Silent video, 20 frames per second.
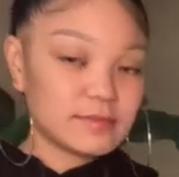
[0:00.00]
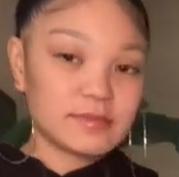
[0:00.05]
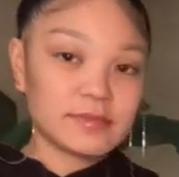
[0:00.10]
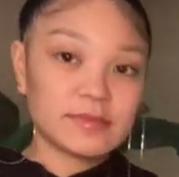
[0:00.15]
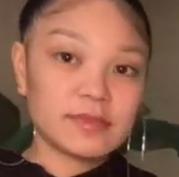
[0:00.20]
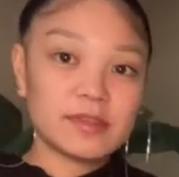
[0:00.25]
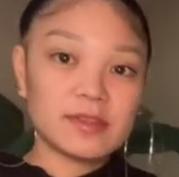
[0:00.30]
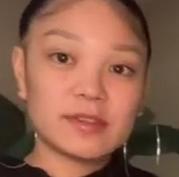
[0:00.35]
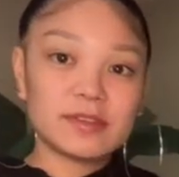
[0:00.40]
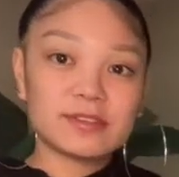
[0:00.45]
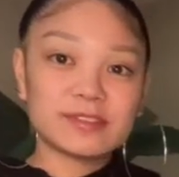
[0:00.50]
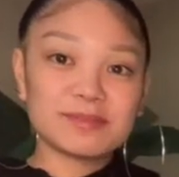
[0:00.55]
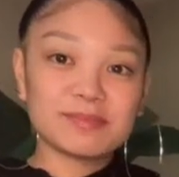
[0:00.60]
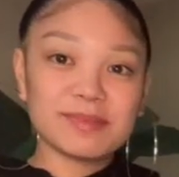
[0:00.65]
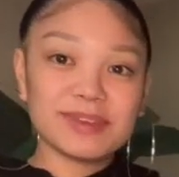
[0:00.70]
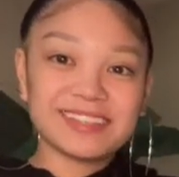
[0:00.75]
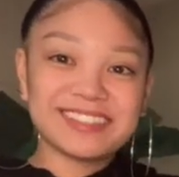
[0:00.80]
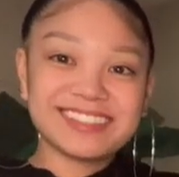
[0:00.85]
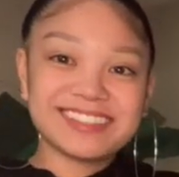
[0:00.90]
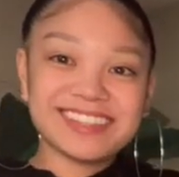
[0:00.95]
Here's
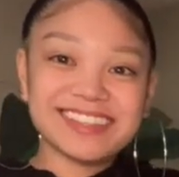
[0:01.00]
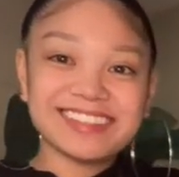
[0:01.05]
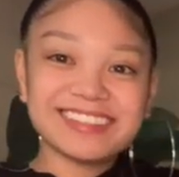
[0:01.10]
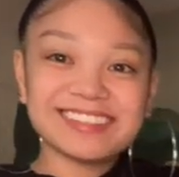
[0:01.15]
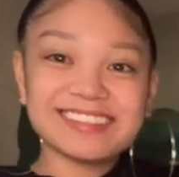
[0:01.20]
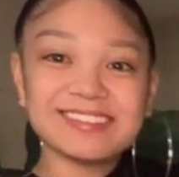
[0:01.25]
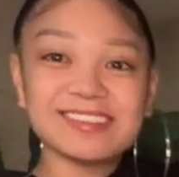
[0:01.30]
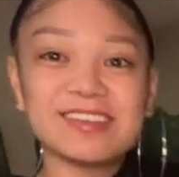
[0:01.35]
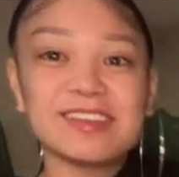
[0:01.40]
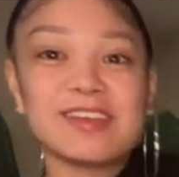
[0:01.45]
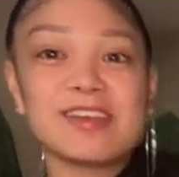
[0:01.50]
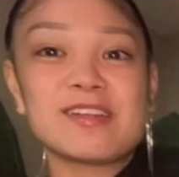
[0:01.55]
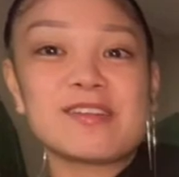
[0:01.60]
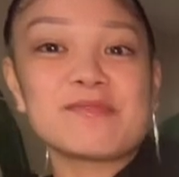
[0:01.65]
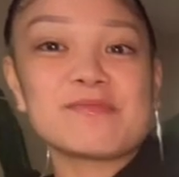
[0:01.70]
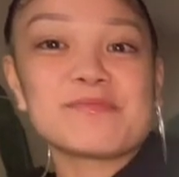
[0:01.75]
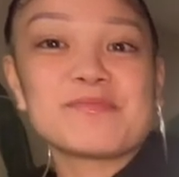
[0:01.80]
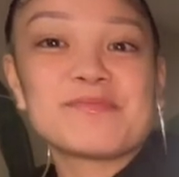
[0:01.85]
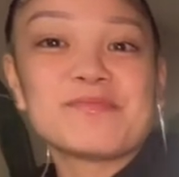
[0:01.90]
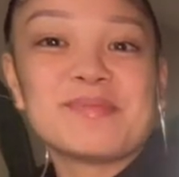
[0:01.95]
my stencil,
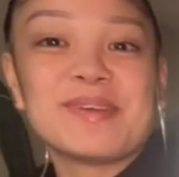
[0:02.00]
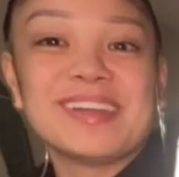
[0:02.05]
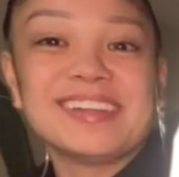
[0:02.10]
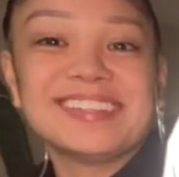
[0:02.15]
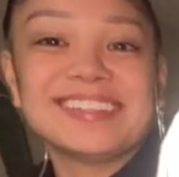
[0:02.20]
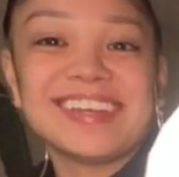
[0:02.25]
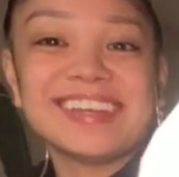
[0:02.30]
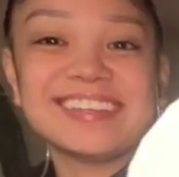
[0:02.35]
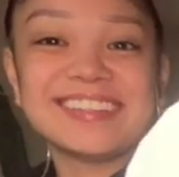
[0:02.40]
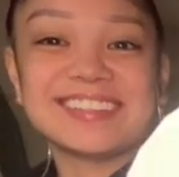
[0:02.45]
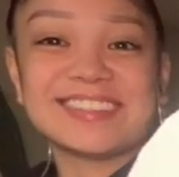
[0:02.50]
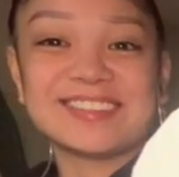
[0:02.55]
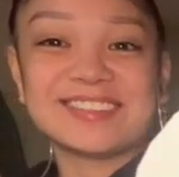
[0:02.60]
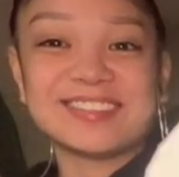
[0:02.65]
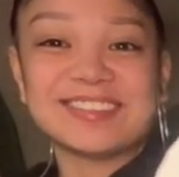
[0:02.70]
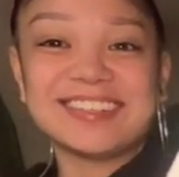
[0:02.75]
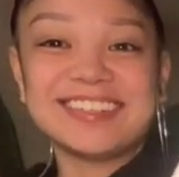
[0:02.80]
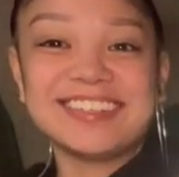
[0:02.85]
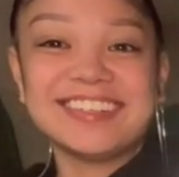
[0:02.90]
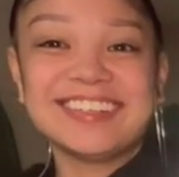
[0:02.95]
my
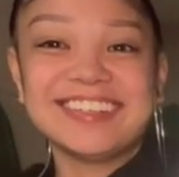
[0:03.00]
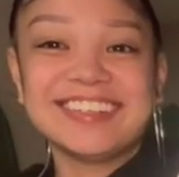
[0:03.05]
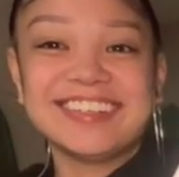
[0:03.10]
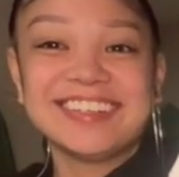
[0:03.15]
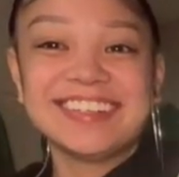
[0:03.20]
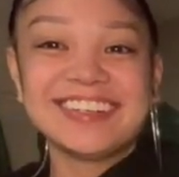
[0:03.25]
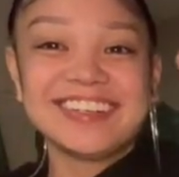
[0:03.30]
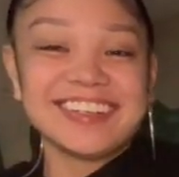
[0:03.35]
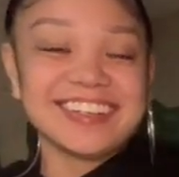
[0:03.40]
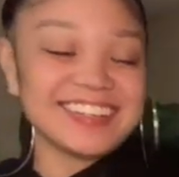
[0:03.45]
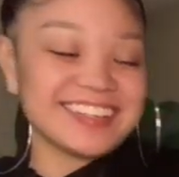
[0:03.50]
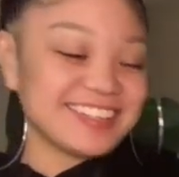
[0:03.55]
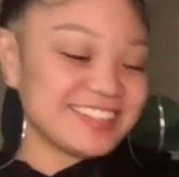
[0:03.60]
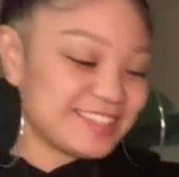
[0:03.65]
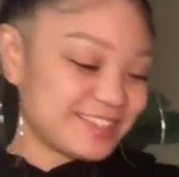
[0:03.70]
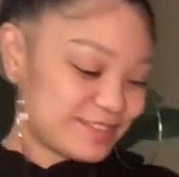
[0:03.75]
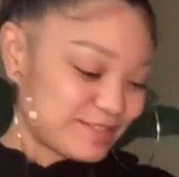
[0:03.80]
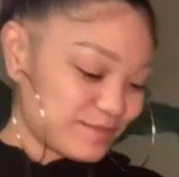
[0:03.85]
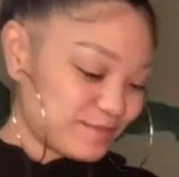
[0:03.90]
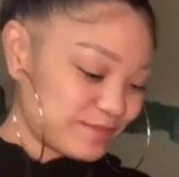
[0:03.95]
dinosaur.
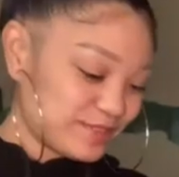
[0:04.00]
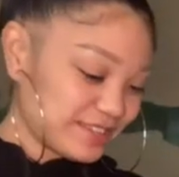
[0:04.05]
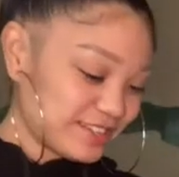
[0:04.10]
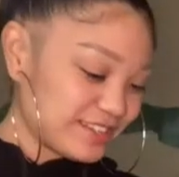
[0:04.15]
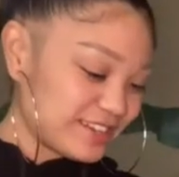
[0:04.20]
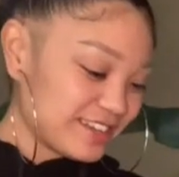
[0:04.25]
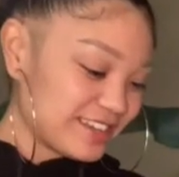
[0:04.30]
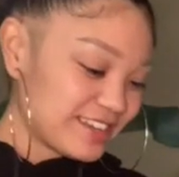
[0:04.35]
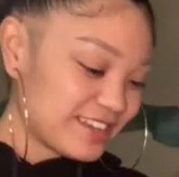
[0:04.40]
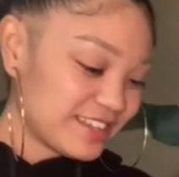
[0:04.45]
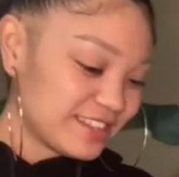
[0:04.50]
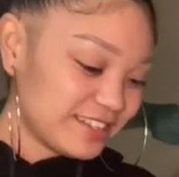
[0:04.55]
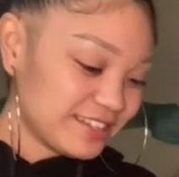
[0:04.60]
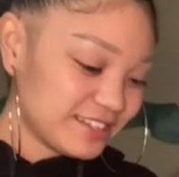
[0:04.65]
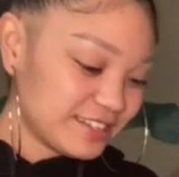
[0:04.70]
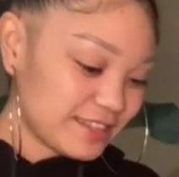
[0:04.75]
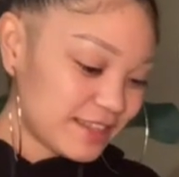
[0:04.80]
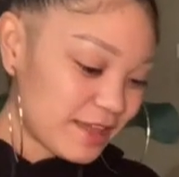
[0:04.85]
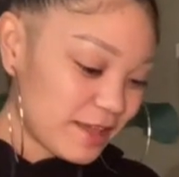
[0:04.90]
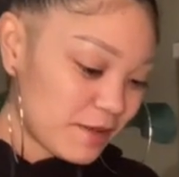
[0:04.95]
So I'm just gonna cut
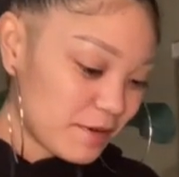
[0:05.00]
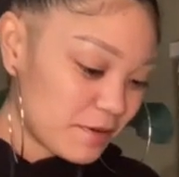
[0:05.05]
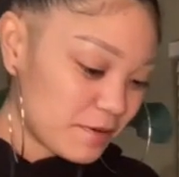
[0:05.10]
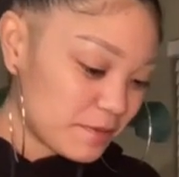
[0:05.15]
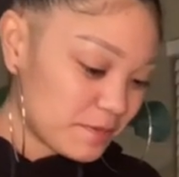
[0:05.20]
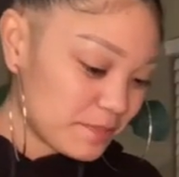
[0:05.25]
this out.